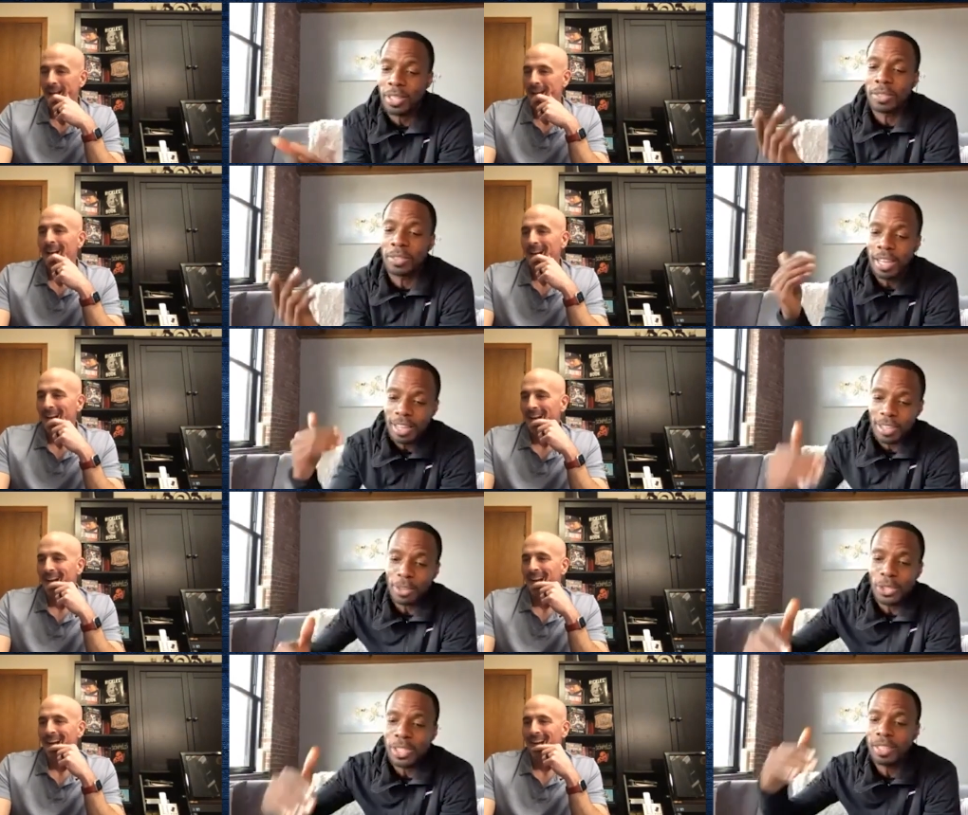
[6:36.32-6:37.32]
Speaker 1: of
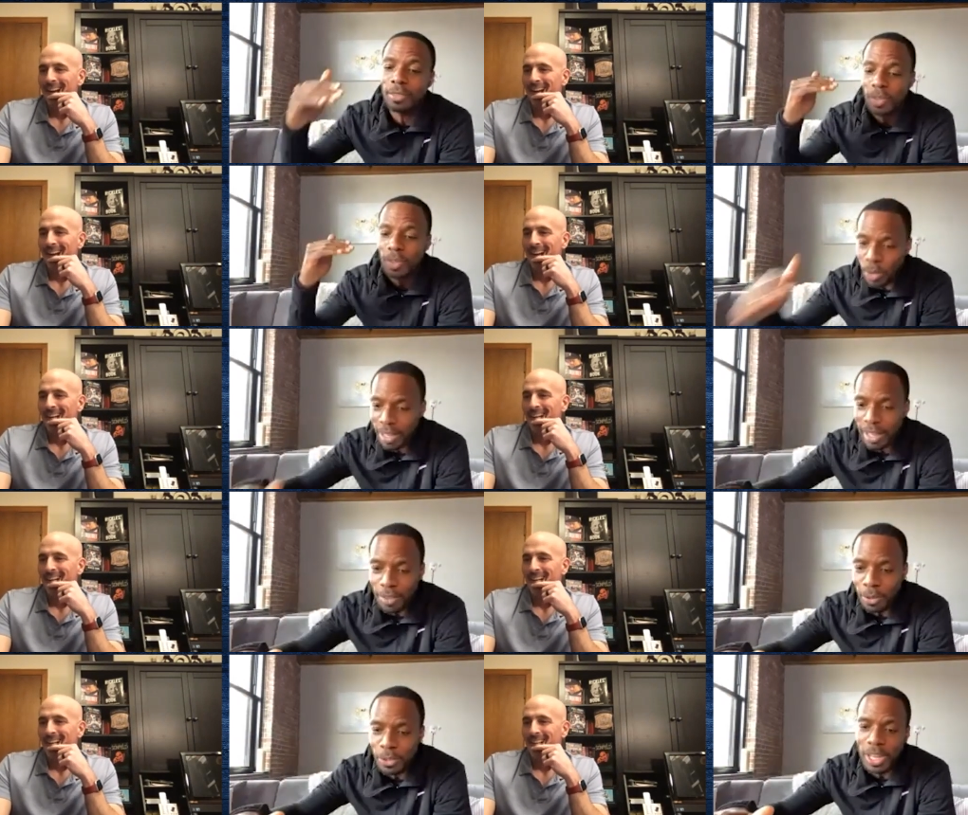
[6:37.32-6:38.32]
Houston winning that
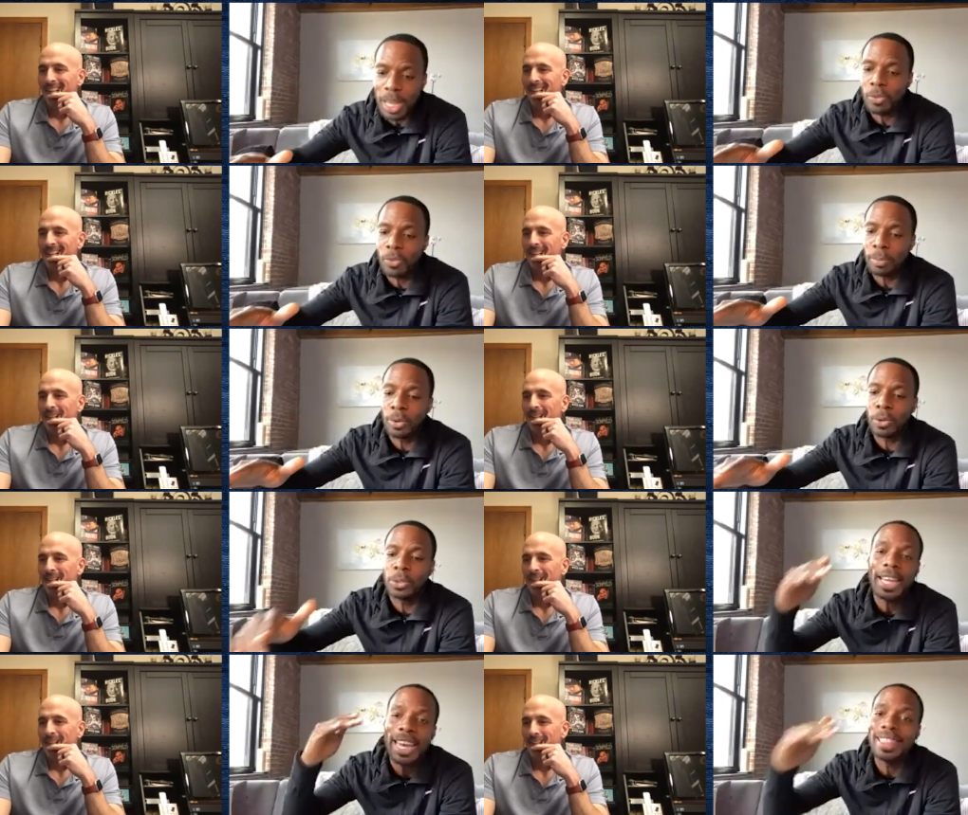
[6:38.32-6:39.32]
first game over the
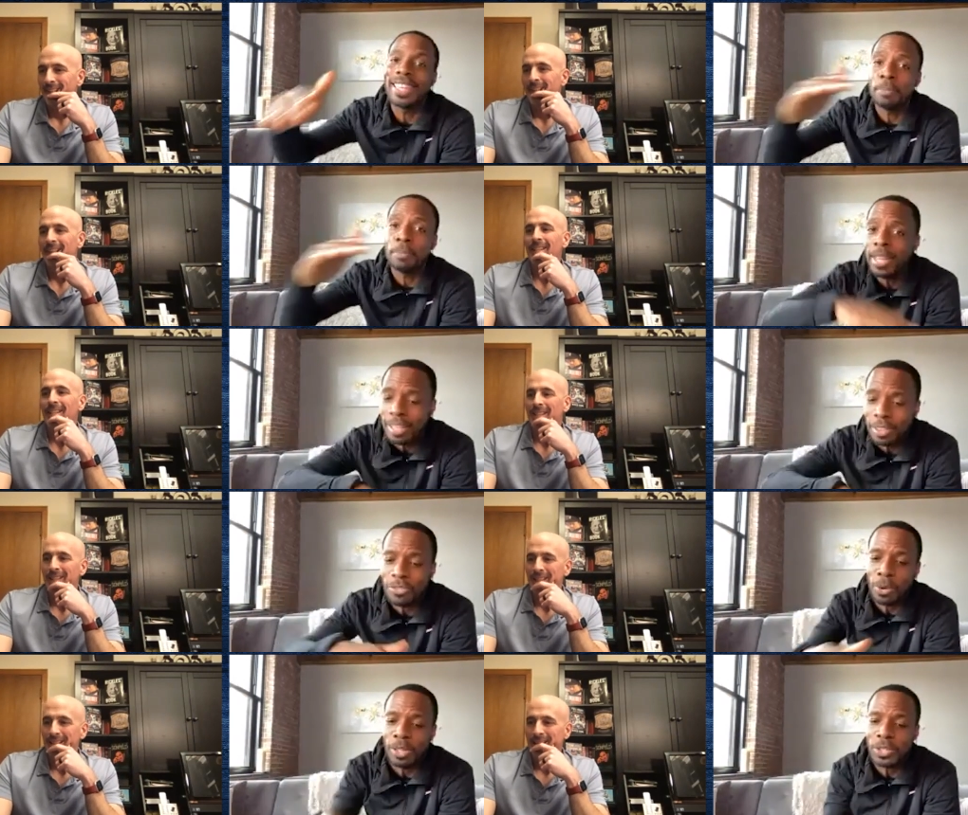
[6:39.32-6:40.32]
Bulls and then beating the
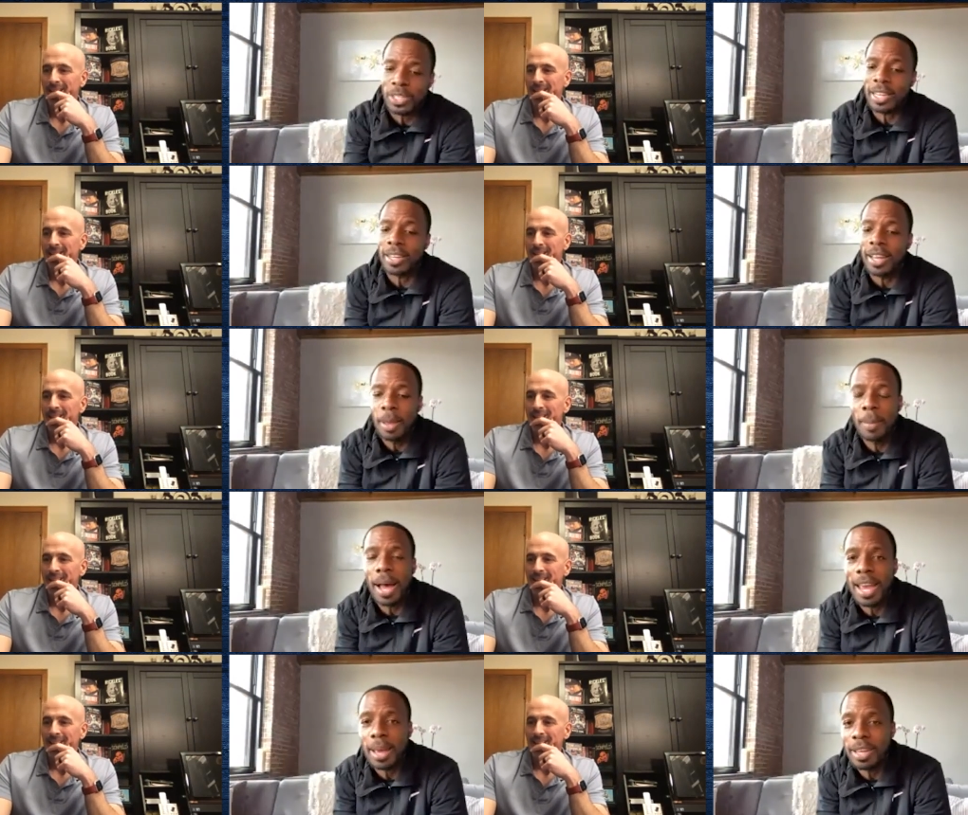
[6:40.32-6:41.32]
four seed
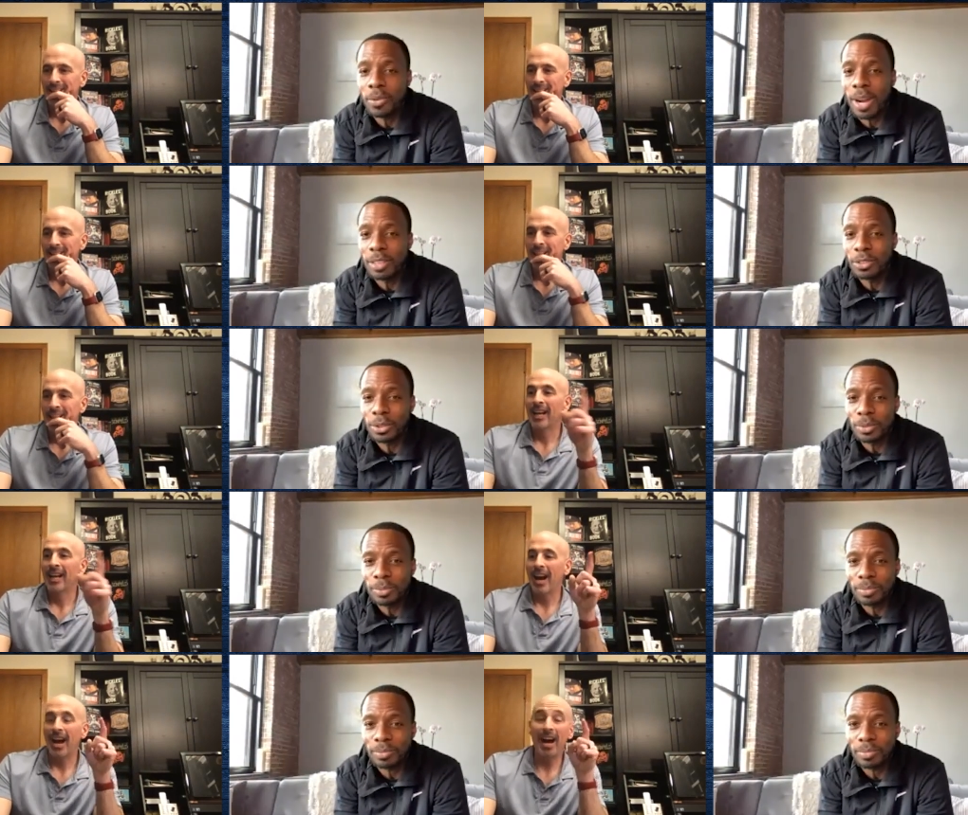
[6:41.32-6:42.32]
Miami in round two.
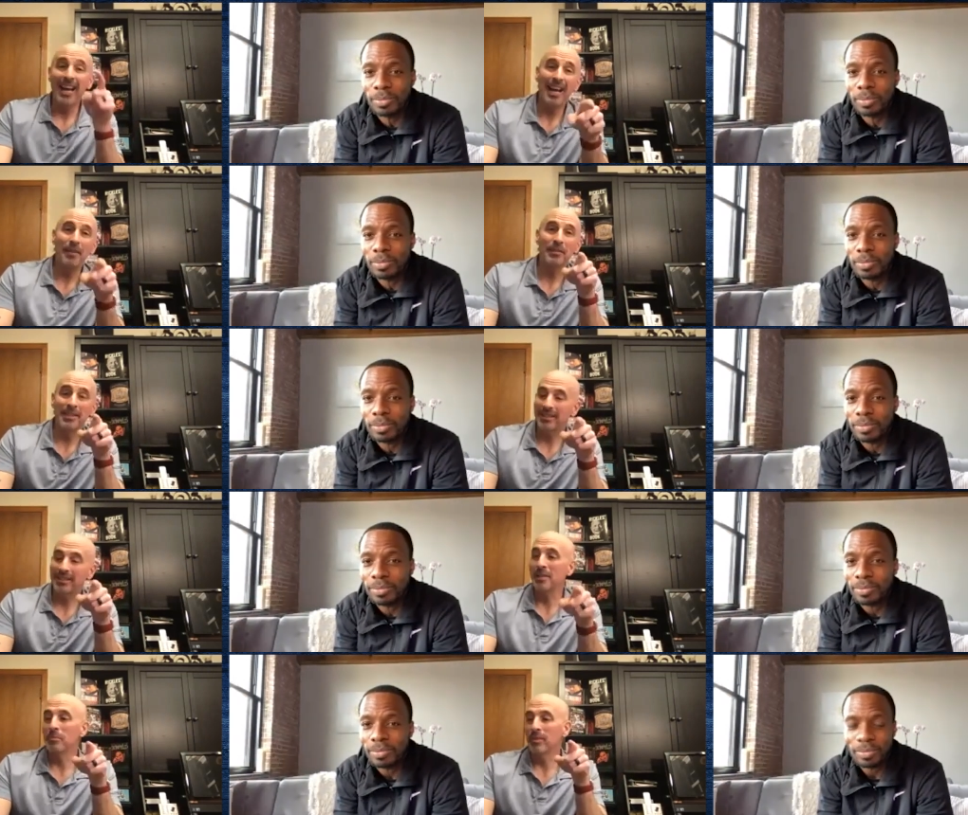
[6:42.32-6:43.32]
Speaker 2: I have the
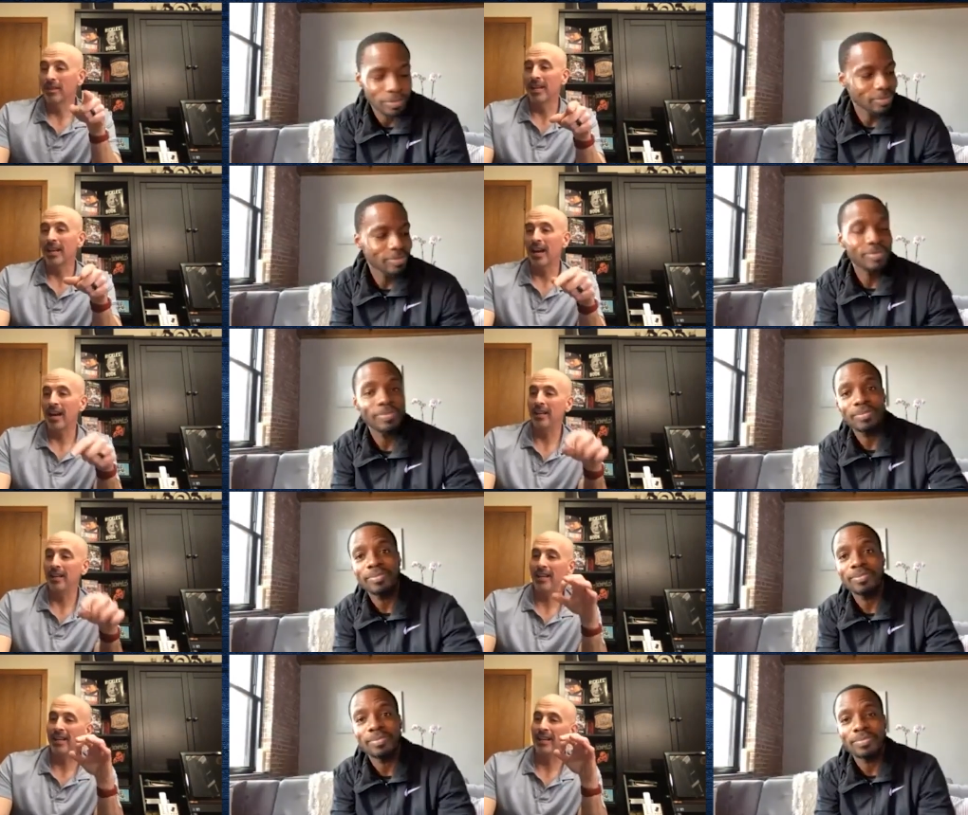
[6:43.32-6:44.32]
same thing. I,
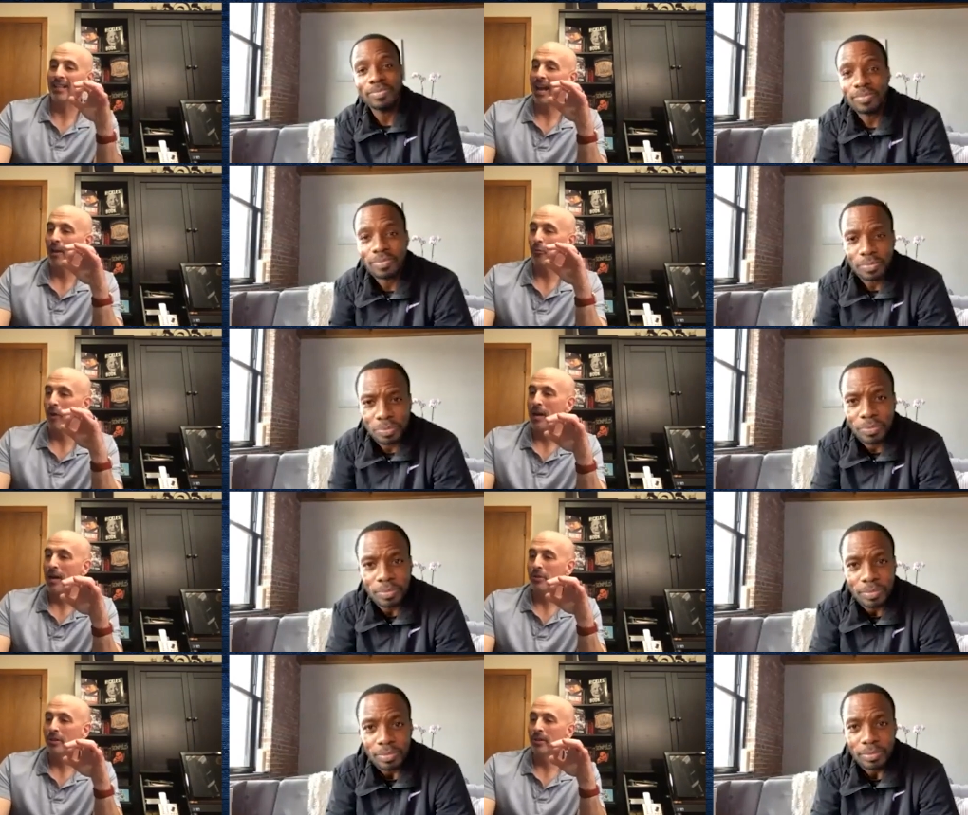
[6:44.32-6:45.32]
in that
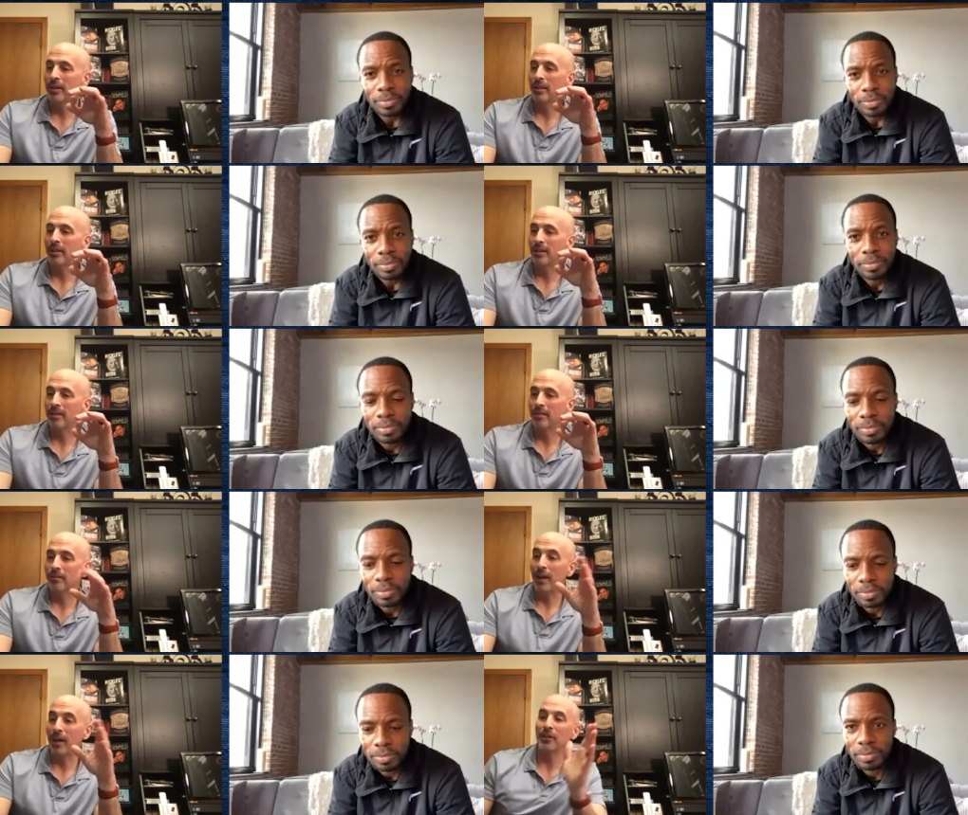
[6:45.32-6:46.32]
round, uh, in the
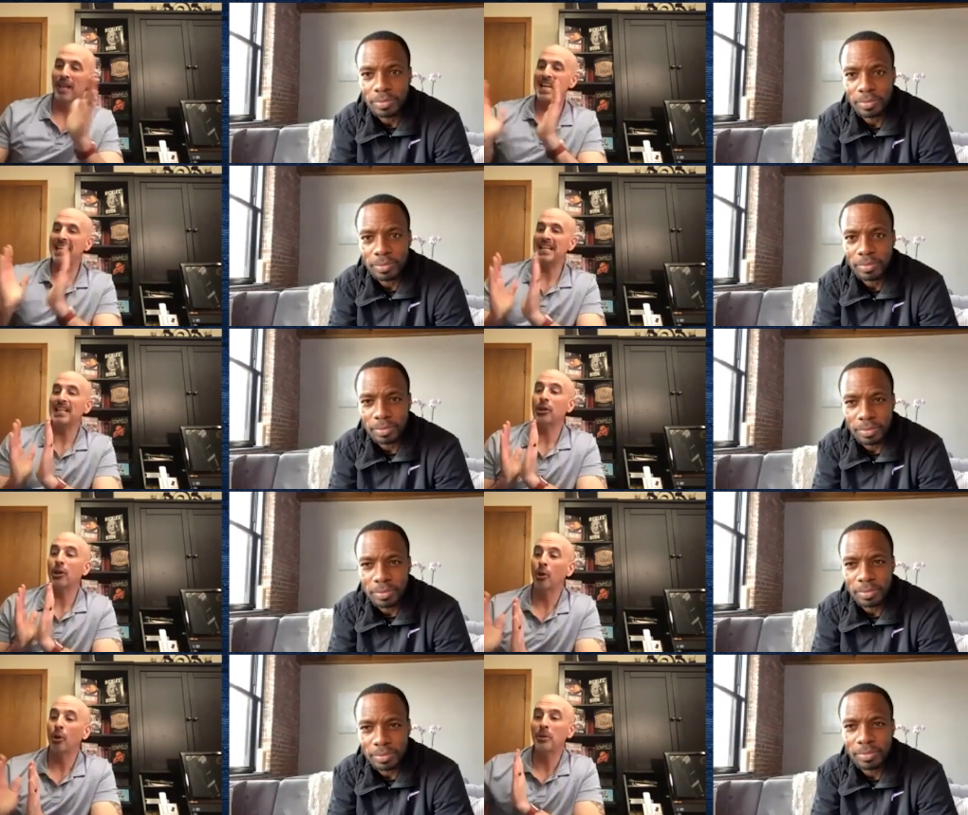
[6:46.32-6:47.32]
final eight in the Kobe